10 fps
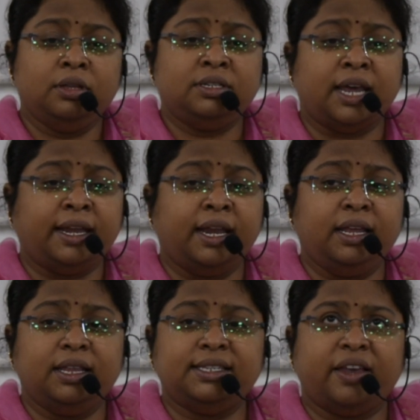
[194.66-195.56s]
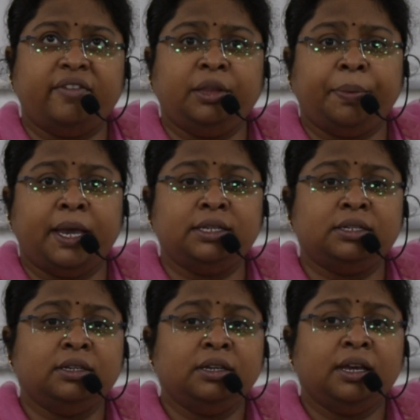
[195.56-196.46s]
generally in the seventh page,
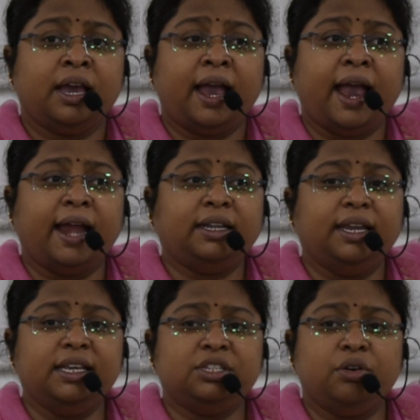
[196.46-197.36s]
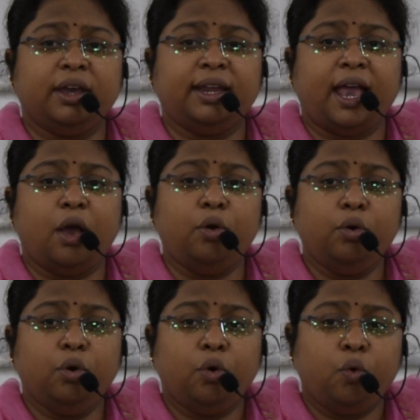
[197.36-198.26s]
at least you can have
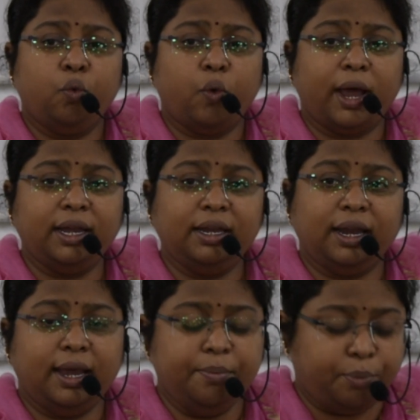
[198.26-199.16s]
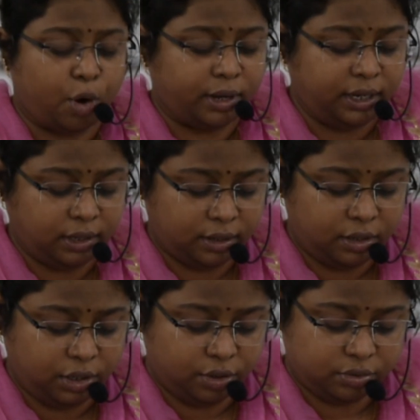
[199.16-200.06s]
one important
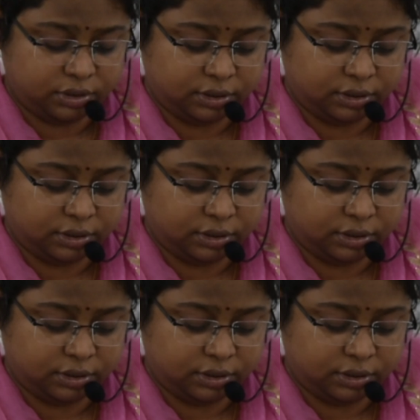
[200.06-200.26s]
news.